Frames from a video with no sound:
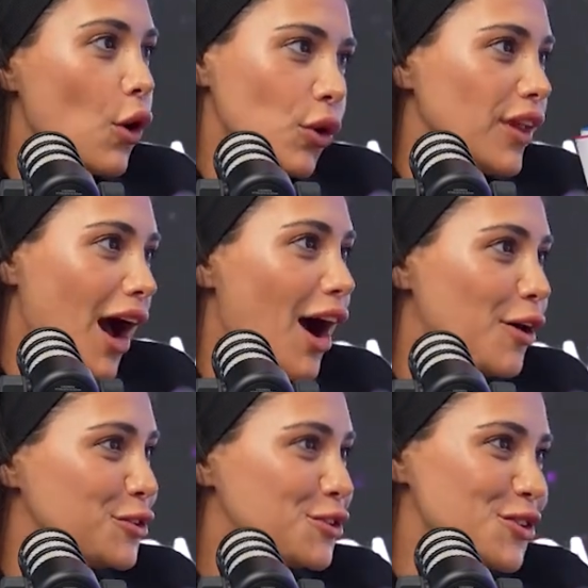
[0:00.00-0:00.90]
on how
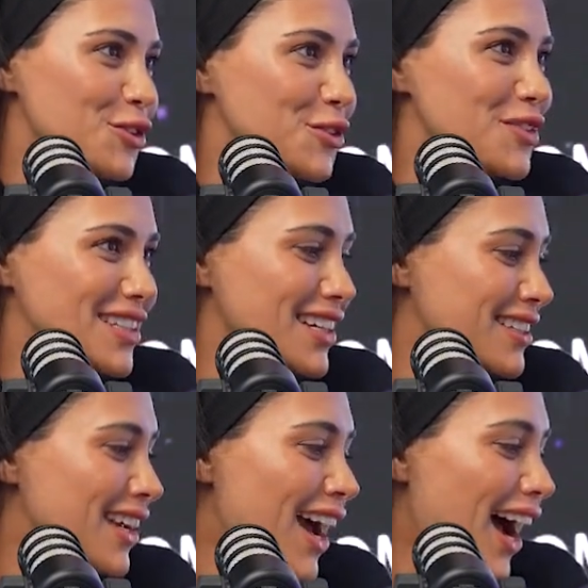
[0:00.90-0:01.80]
to use it.
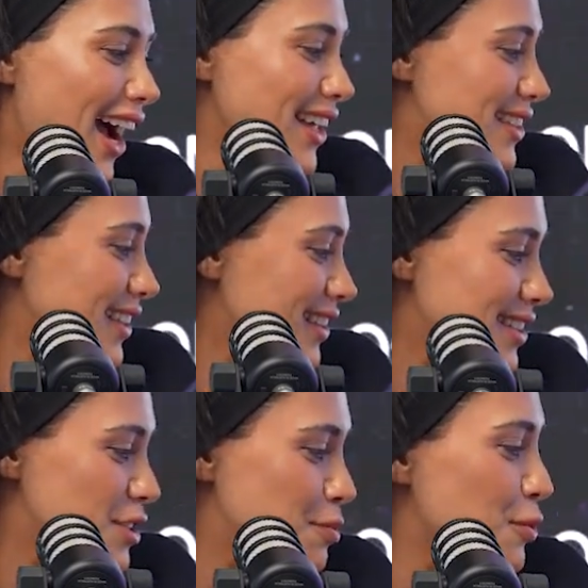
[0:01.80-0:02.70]
I think
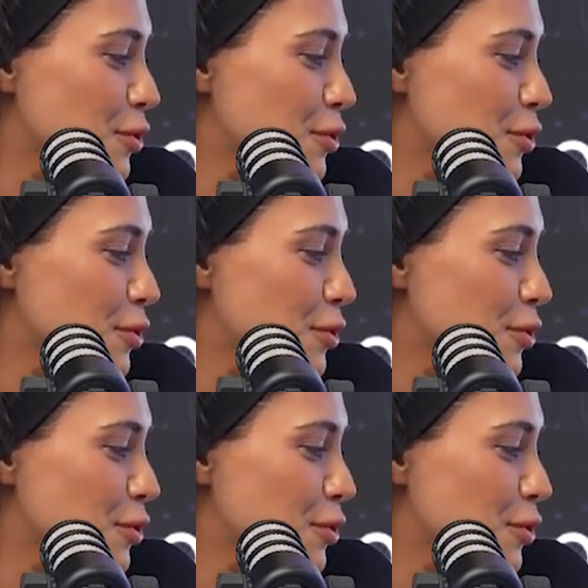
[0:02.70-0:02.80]
this book